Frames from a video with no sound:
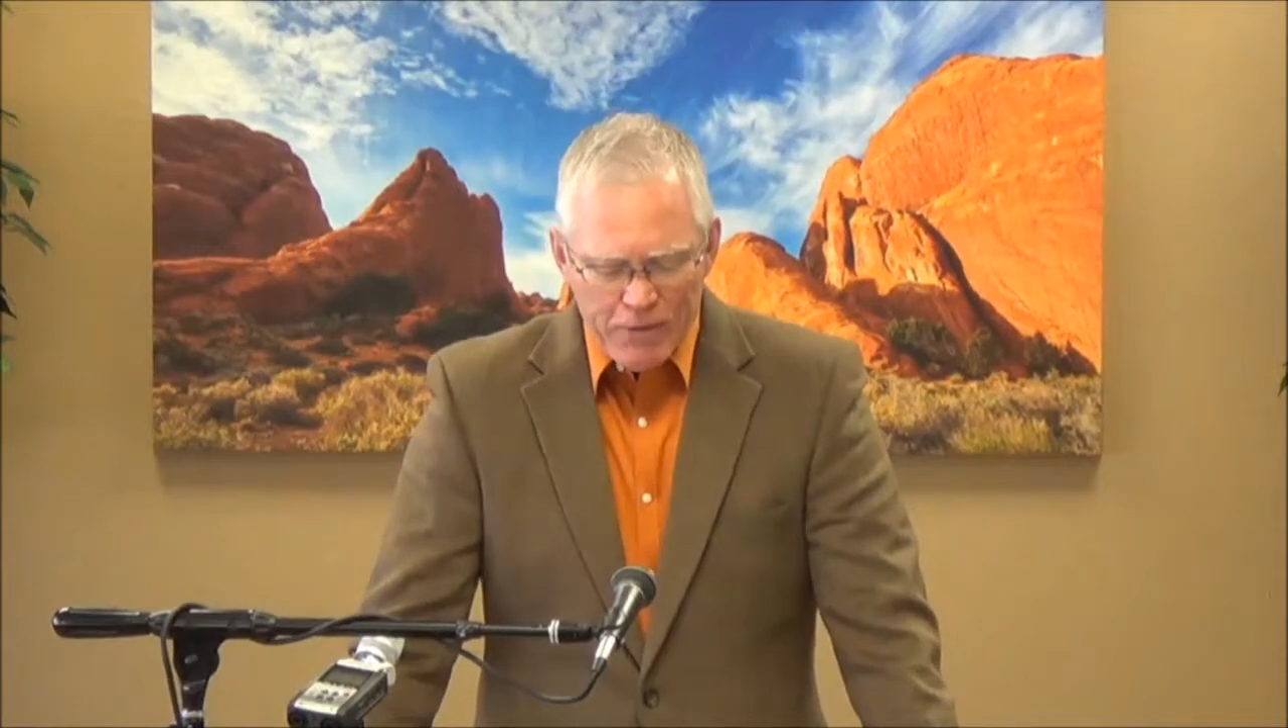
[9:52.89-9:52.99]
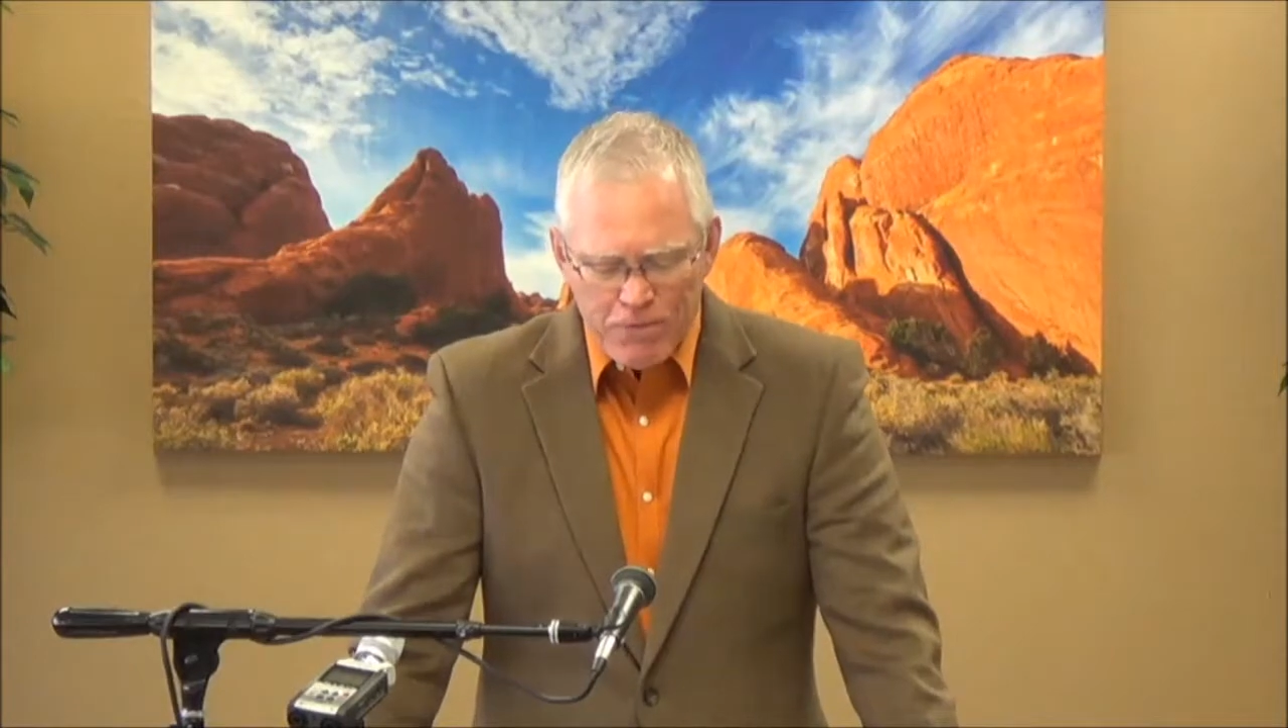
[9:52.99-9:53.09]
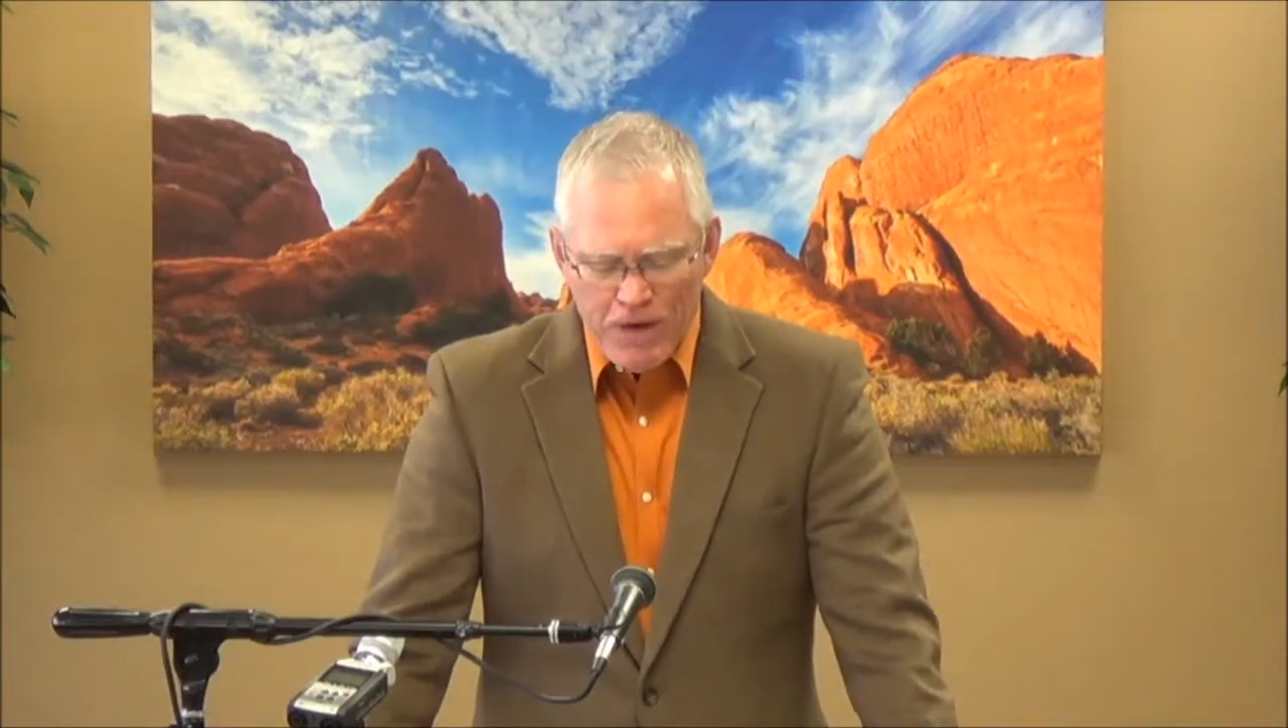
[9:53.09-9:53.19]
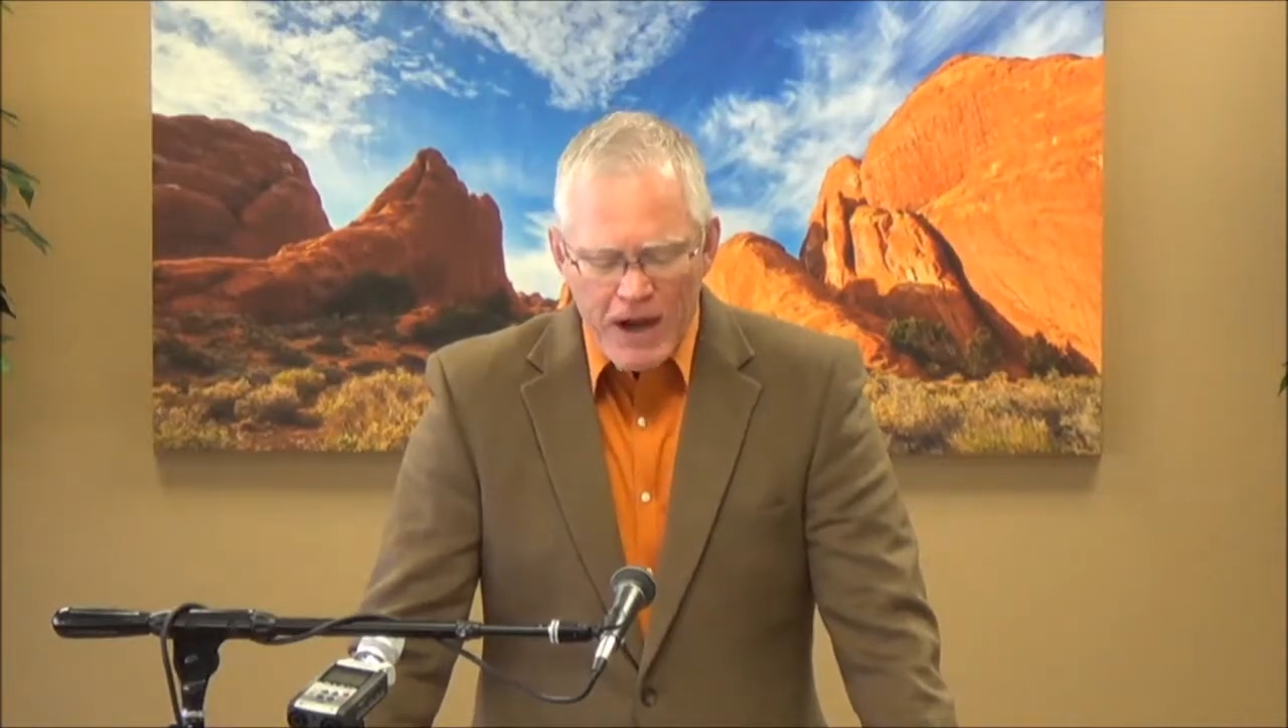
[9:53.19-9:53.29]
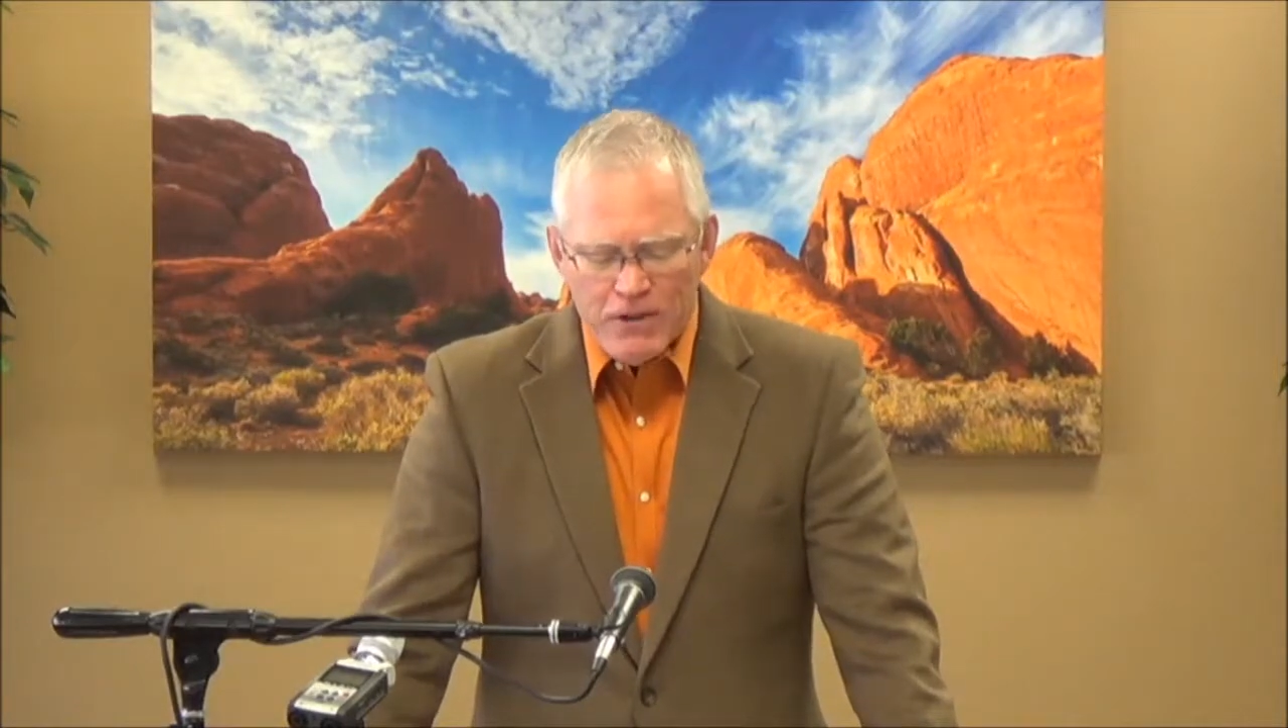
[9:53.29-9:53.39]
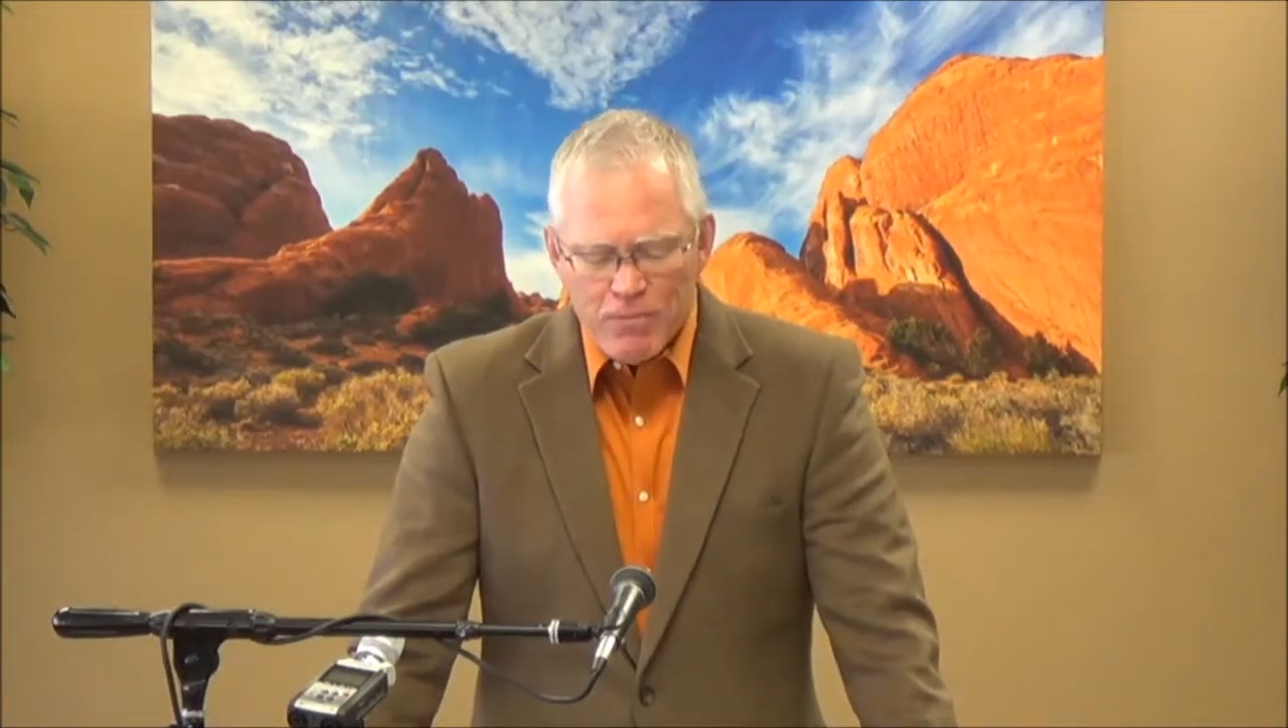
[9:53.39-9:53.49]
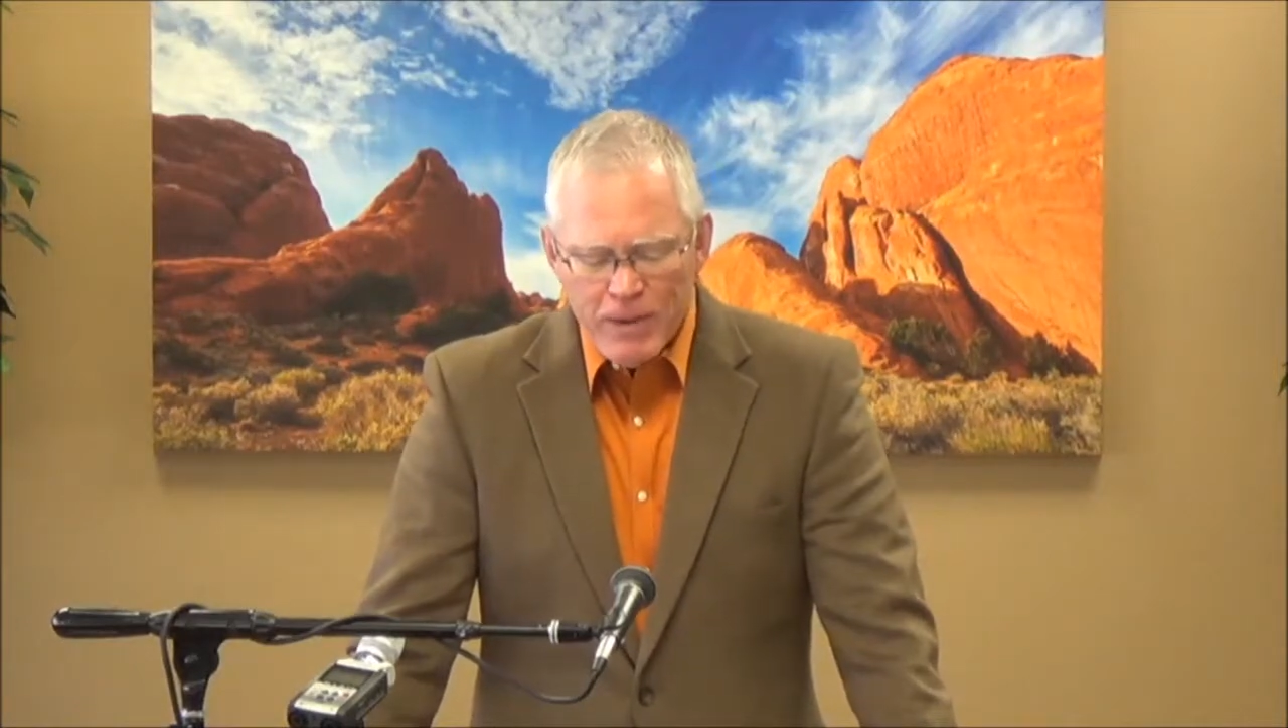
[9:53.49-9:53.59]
"Faith